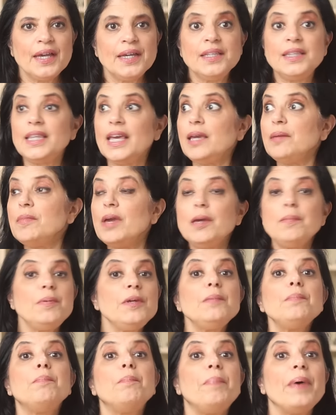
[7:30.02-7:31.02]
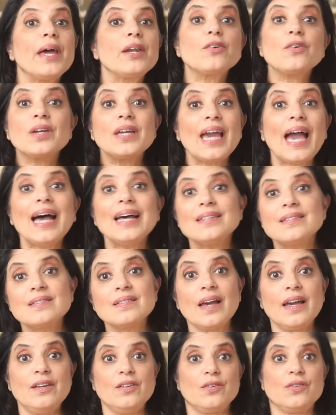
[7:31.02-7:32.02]
They may be better
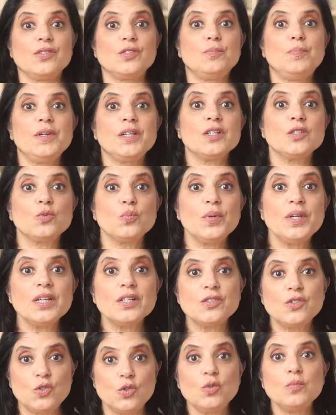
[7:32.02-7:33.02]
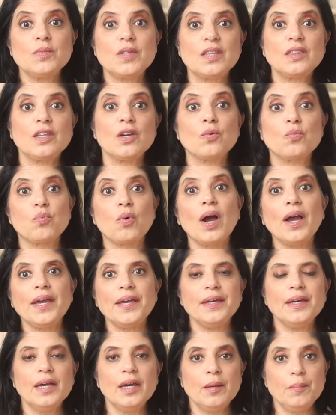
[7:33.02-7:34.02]
gaslighters because we assume that they're
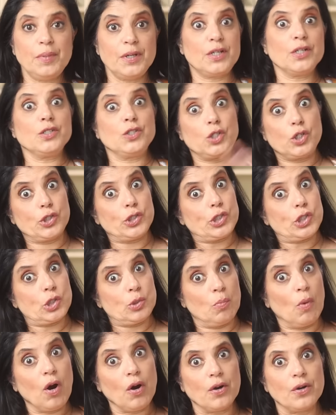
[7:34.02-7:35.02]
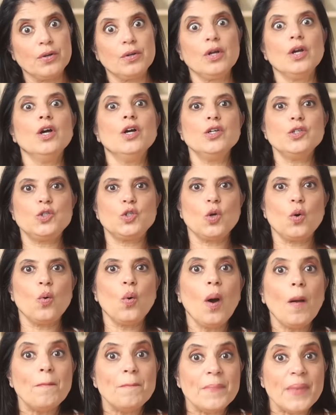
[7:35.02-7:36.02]
right because they're smart.
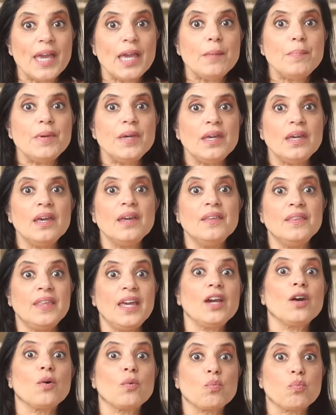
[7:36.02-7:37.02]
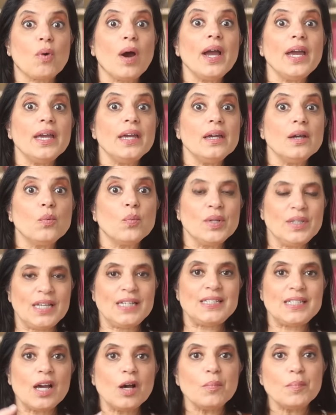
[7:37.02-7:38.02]
So maybe they are right when
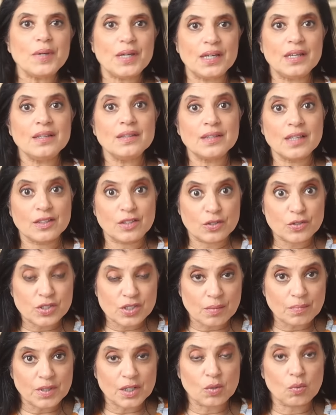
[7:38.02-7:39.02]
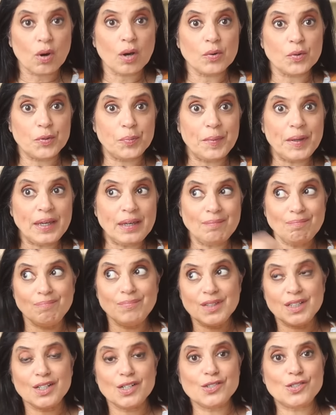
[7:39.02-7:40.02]
they tell me that there's something wrong with me
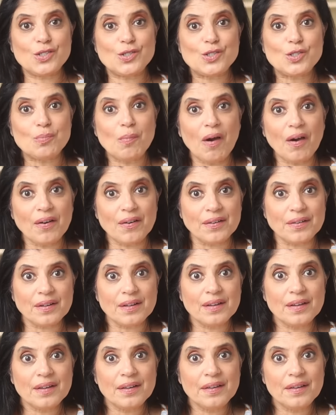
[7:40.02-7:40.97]
because they're smart.